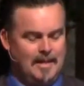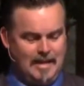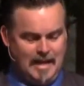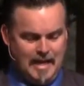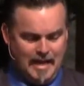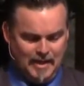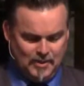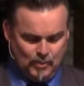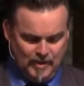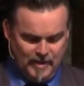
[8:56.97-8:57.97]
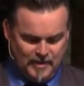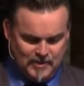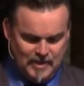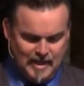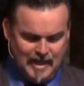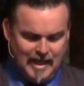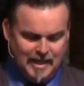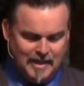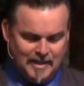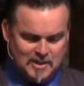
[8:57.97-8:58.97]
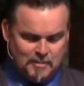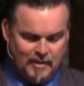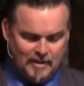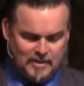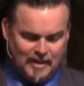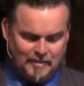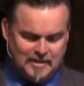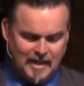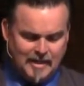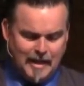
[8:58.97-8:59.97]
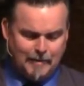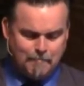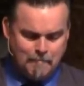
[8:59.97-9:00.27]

He is with us in spirit. So let me say it again.